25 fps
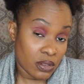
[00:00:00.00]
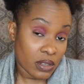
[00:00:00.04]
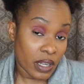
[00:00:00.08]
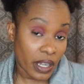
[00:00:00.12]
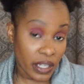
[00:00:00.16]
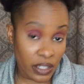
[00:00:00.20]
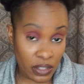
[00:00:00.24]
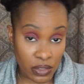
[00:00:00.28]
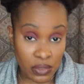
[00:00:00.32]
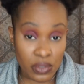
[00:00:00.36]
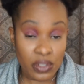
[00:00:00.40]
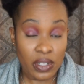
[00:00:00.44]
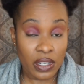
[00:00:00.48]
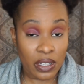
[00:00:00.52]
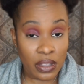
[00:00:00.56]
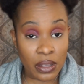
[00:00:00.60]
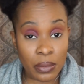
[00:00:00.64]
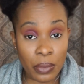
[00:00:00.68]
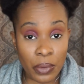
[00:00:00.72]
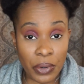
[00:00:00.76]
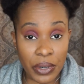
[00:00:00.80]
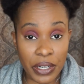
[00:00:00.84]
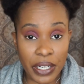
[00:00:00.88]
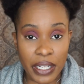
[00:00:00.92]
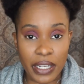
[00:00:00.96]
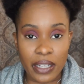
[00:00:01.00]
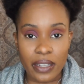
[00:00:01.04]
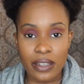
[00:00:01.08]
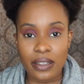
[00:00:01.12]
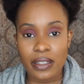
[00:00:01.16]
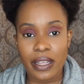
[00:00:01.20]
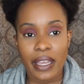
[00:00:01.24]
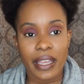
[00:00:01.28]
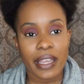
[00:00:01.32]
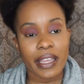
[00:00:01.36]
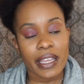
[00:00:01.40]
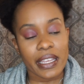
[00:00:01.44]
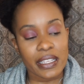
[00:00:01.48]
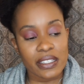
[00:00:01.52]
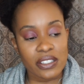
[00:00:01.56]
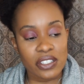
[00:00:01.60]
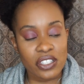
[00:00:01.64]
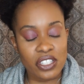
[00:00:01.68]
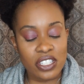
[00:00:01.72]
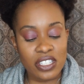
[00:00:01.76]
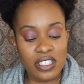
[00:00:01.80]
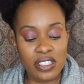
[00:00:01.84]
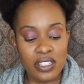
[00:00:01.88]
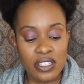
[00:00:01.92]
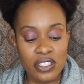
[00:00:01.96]
i use it in the morning like it's
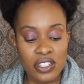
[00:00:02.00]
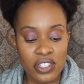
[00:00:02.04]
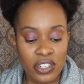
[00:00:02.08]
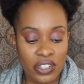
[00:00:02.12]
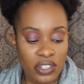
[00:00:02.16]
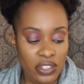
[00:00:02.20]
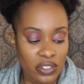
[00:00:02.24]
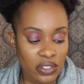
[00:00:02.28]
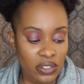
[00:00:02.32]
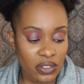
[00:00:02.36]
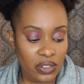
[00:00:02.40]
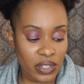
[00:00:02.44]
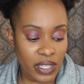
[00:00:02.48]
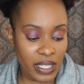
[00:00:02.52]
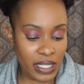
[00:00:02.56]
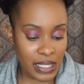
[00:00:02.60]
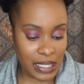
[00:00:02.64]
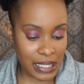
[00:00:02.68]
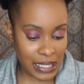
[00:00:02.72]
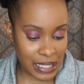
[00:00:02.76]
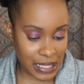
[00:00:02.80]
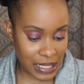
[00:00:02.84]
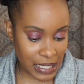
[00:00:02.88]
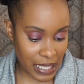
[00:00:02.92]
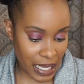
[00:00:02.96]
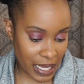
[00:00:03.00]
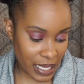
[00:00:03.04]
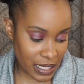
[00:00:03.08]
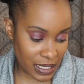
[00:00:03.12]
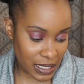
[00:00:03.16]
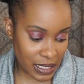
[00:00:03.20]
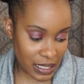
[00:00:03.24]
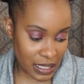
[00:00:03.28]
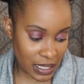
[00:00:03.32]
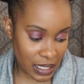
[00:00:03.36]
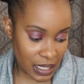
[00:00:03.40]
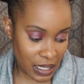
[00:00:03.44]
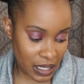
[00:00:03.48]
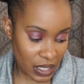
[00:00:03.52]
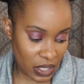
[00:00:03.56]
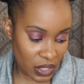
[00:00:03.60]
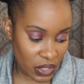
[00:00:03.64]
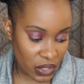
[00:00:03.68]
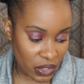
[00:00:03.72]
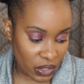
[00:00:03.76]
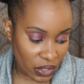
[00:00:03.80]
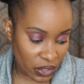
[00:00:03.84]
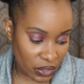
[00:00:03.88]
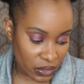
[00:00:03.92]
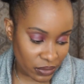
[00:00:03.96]
just a journal it says
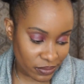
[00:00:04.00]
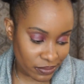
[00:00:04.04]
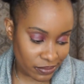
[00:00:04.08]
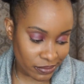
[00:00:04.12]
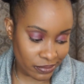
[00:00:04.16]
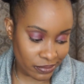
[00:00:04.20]
you know